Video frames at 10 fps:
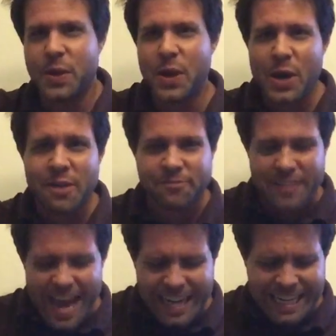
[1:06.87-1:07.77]
You're
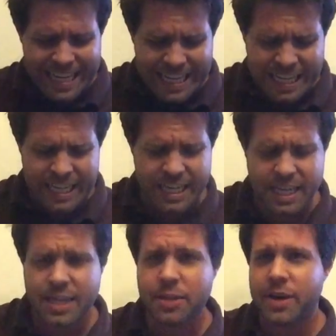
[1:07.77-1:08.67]
finally
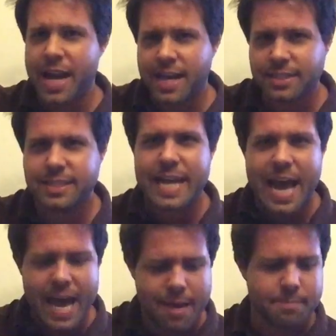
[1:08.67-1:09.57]
here and
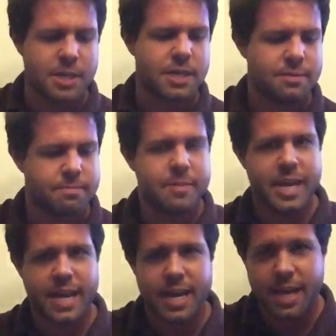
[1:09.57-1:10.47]
I'm a
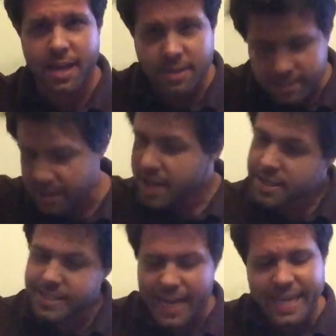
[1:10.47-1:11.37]
mess.
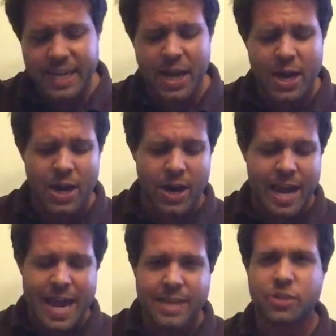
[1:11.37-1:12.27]
Take your
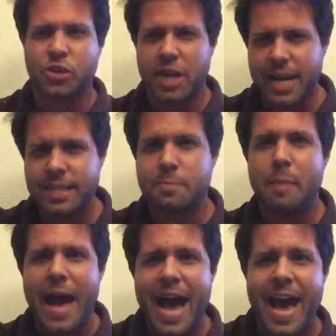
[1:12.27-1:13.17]
entrance
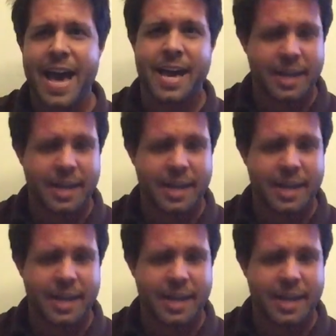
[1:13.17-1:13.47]
back.